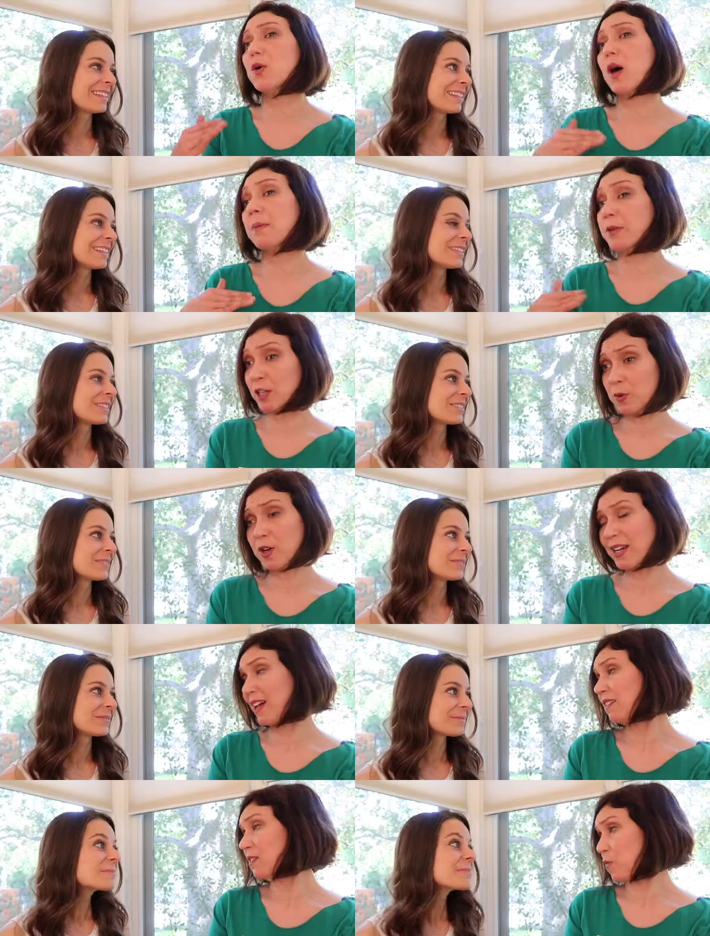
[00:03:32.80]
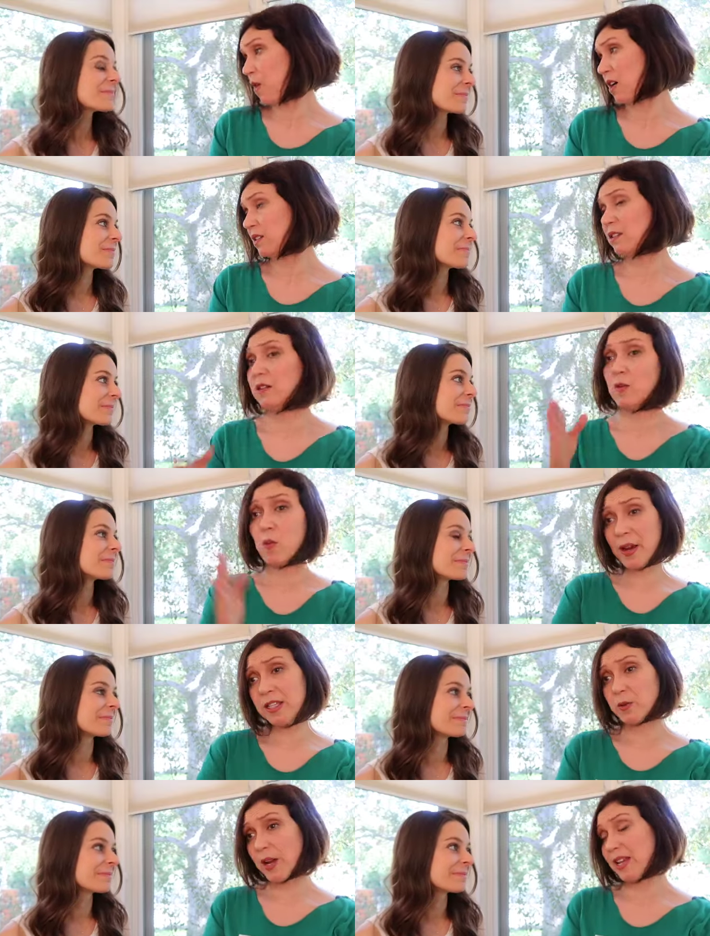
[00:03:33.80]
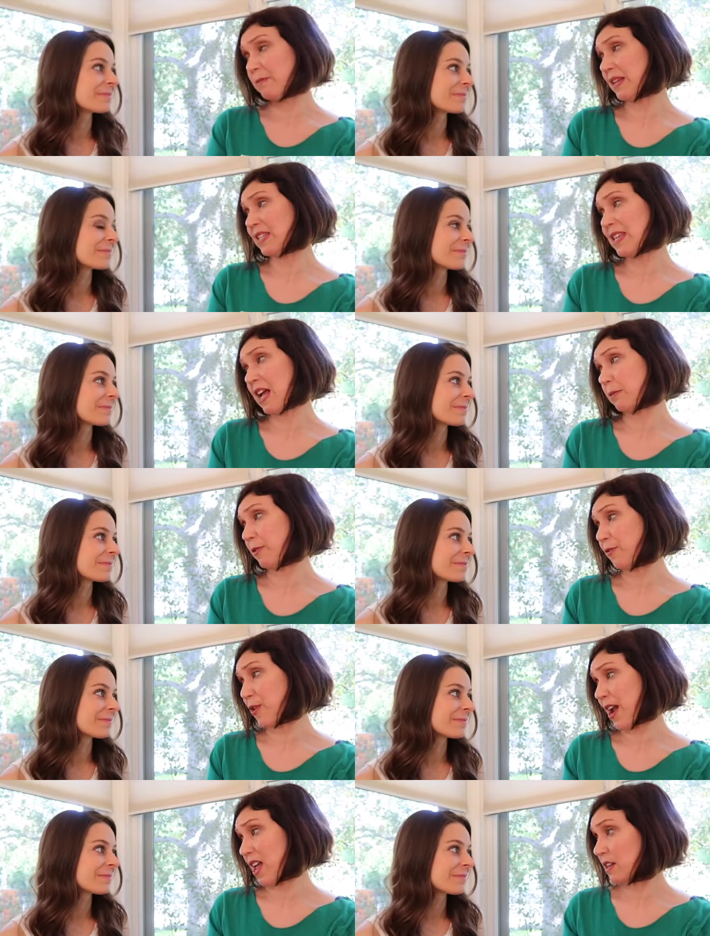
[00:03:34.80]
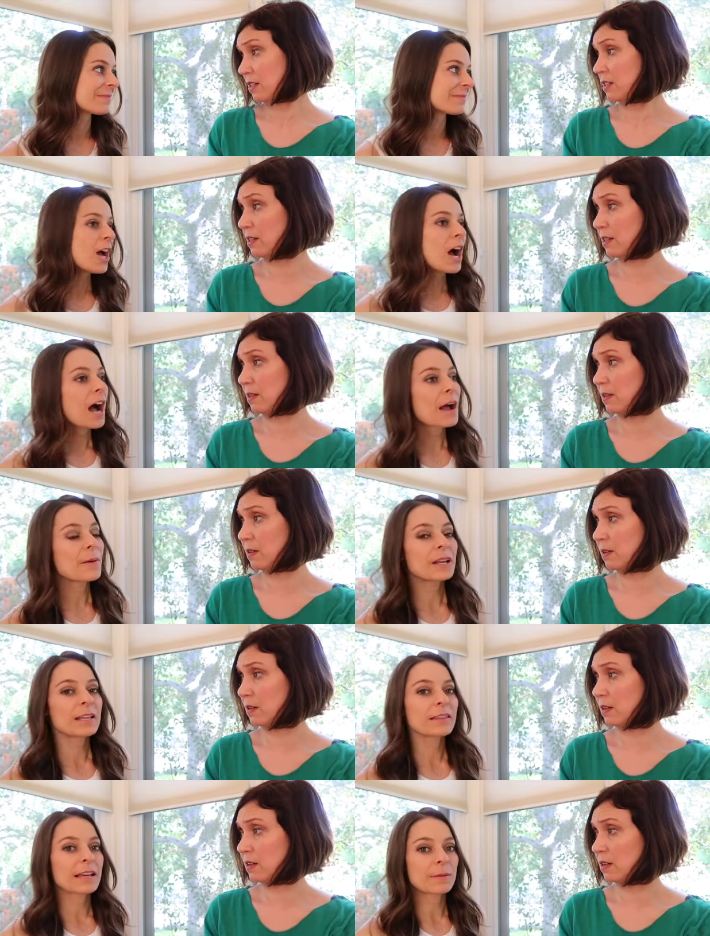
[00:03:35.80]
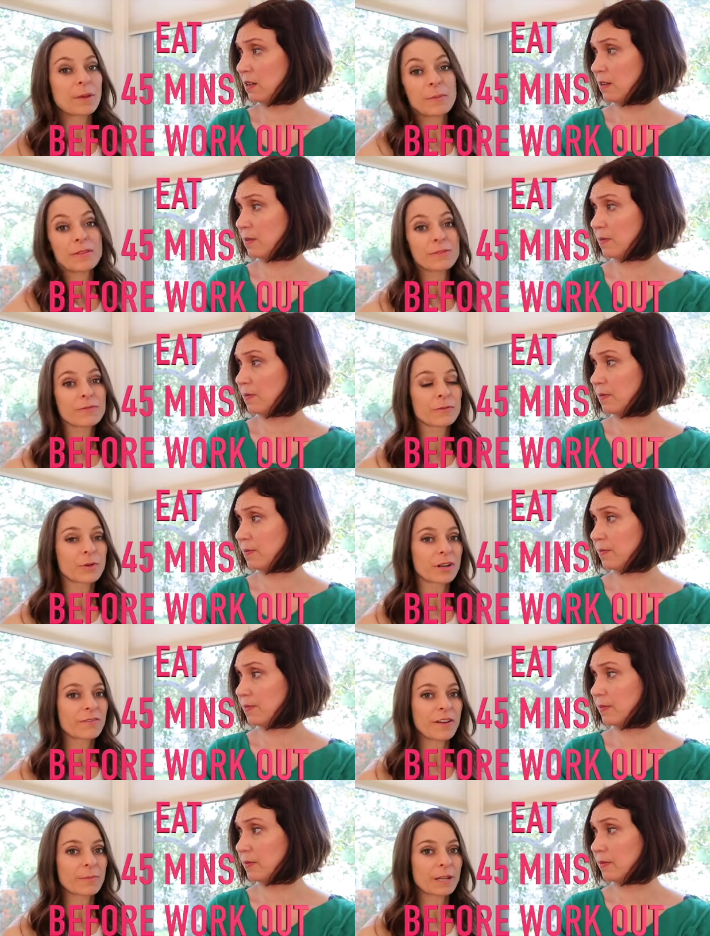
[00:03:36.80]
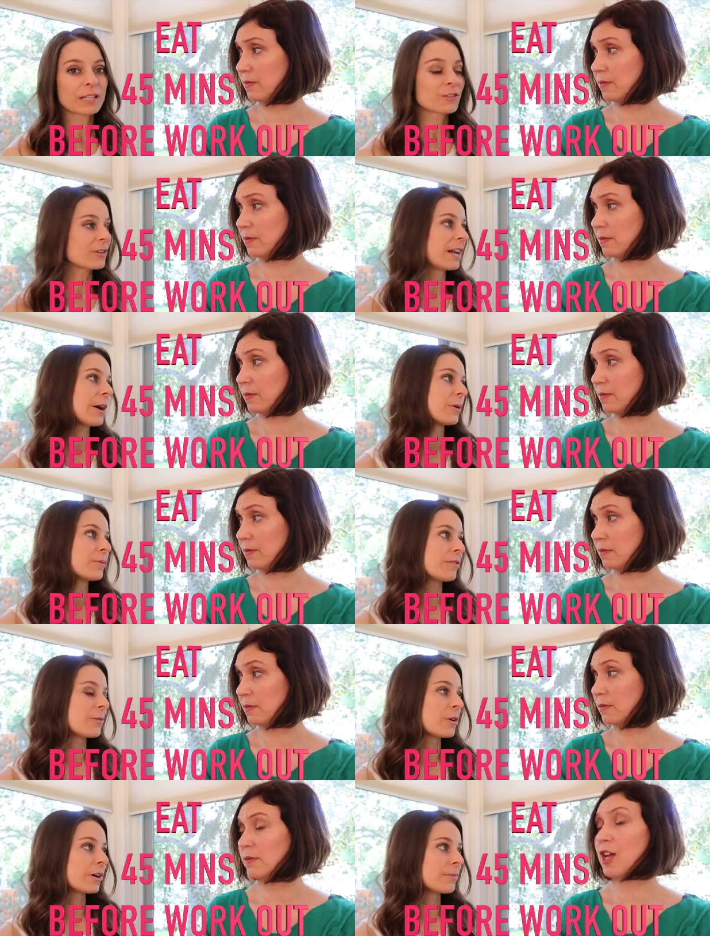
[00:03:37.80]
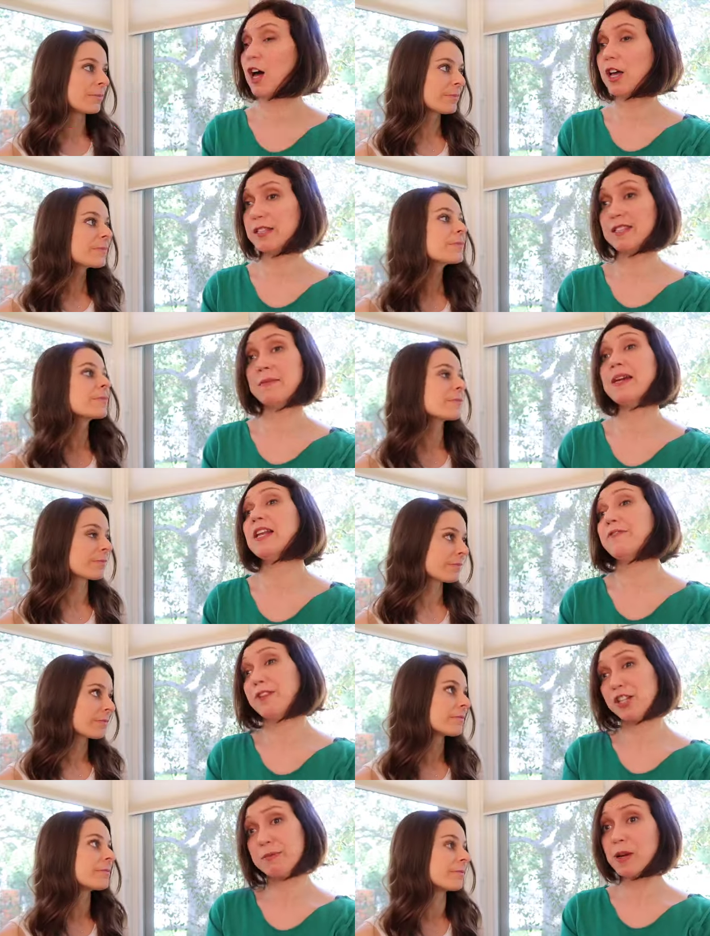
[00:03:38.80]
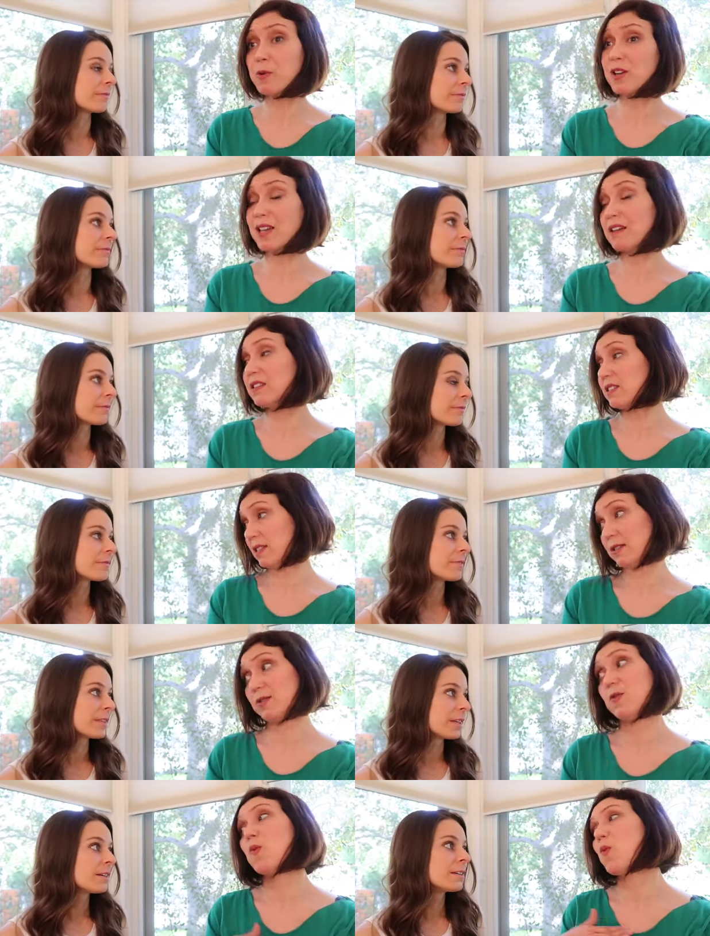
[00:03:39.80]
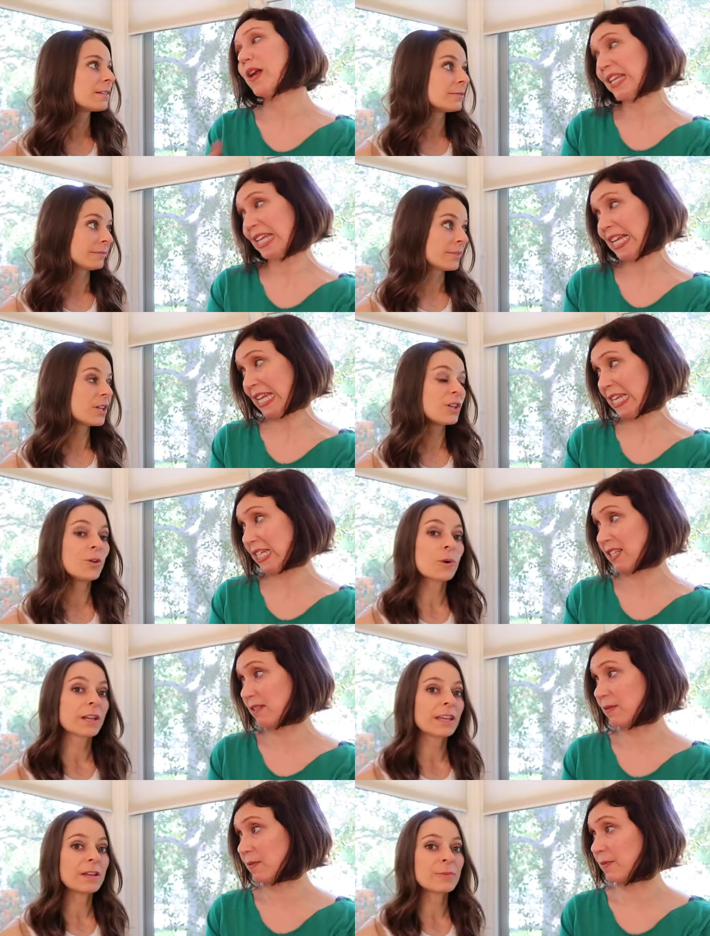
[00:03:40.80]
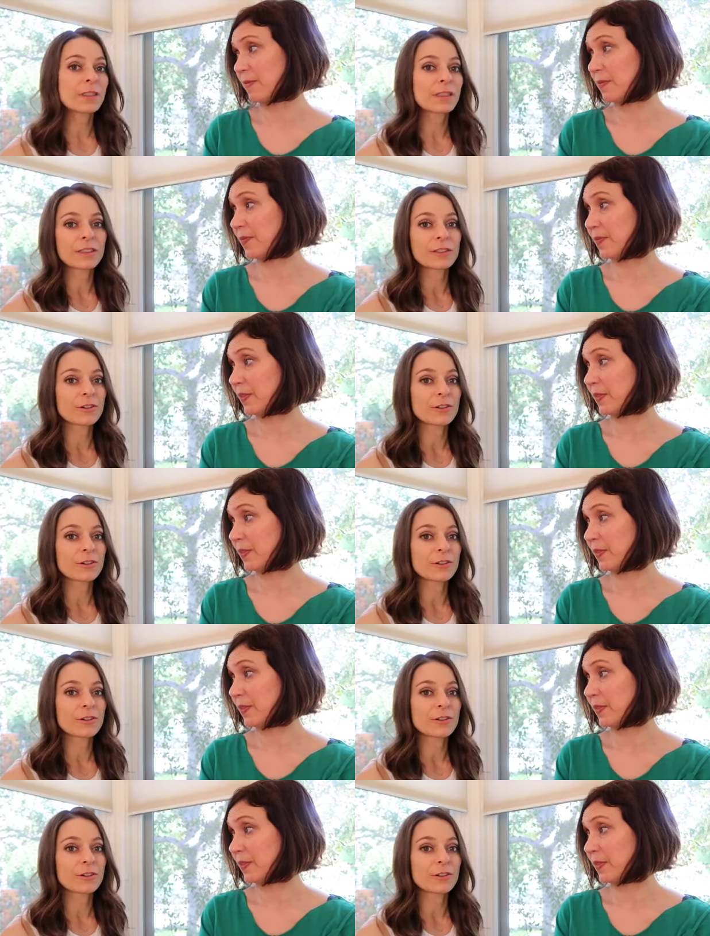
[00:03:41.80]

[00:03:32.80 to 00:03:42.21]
Speaker 1: So I'm gonna work out at one. When do I eat my snack beforehand?
Speaker 2: I would eat like maybe 45 minutes or an hour before.
Speaker 1: Awesome. And I finish my mm -hmm. workout at 2. When can I eat? You
Speaker 2: want to eat within